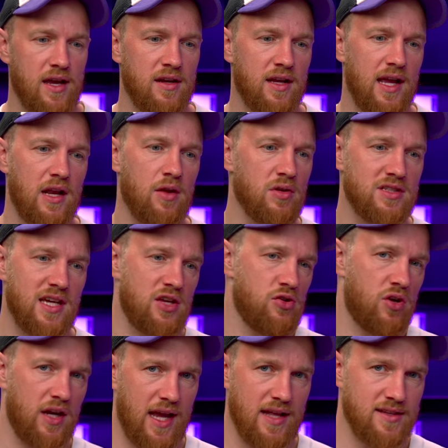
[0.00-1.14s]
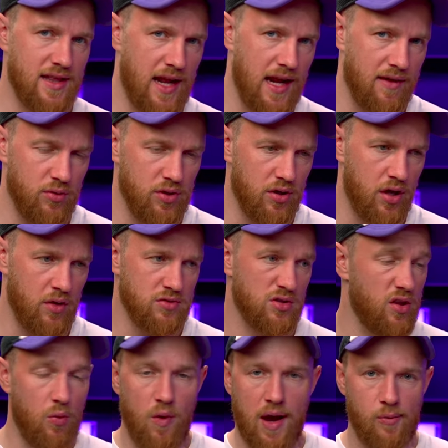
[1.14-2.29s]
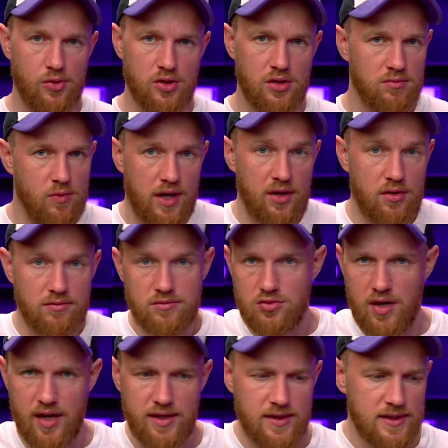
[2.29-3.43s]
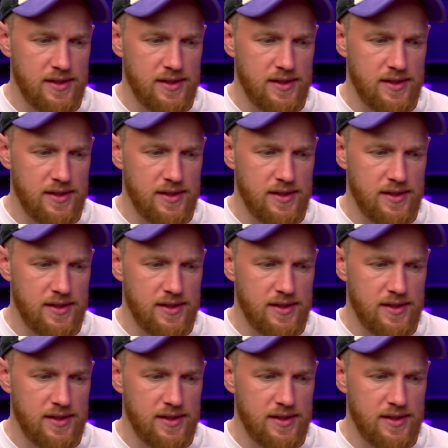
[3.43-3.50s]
And again, not saying you're going to get to that level, you're coaching, although why wouldn't you? Why not? Try.